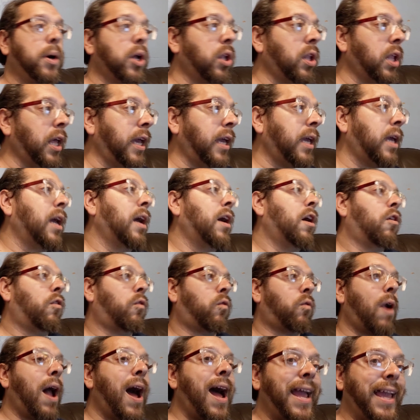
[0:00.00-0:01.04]
Bullock,
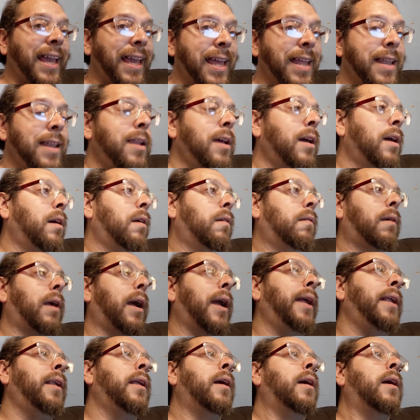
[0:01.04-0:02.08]
Ryan,
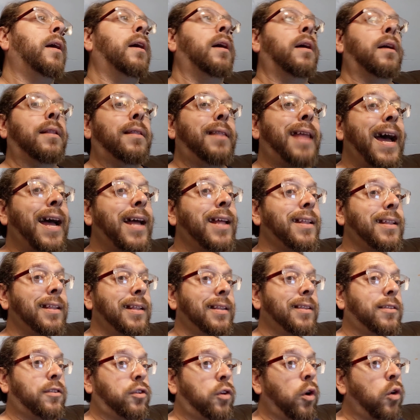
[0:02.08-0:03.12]
right? That
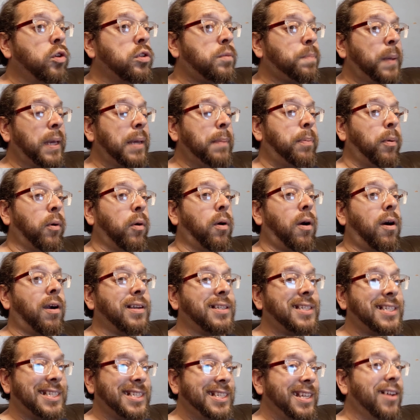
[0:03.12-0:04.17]
those people
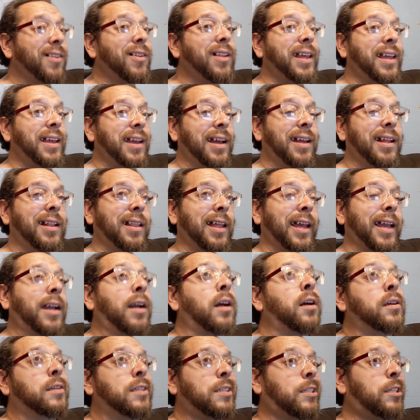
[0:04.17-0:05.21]
are still
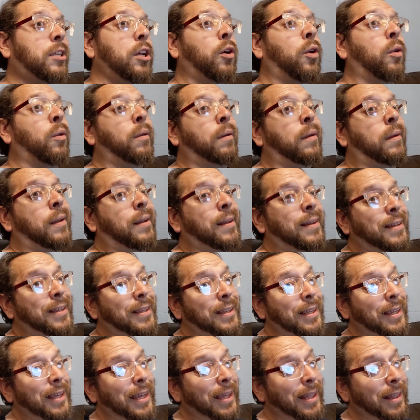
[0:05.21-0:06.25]
like still
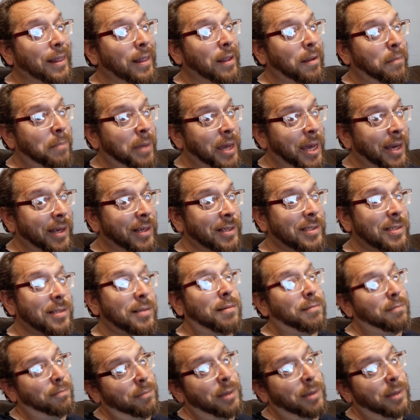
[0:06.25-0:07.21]
in the mix.